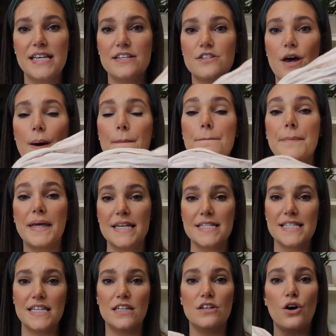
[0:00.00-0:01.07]
is
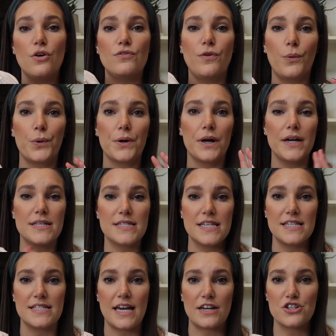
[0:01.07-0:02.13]
amazing for a
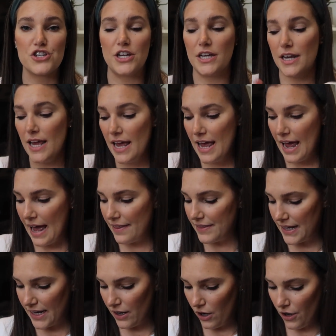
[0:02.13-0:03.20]
C-section. And
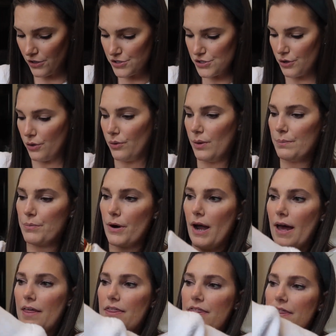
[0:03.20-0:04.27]
then I also
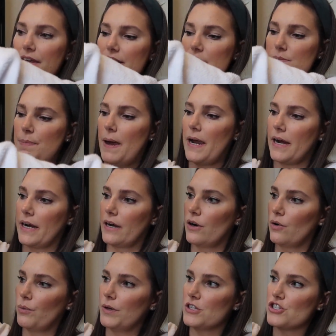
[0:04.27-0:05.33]
brought this
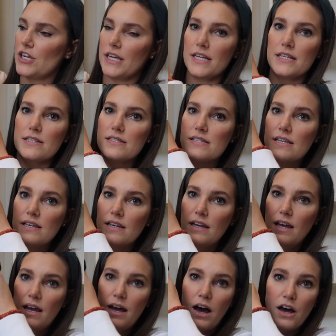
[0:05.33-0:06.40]
pair, which is
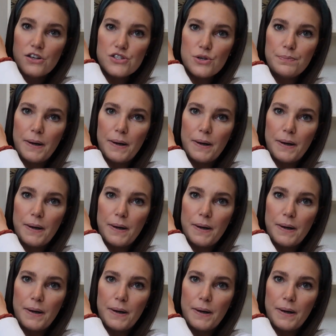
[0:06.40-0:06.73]
also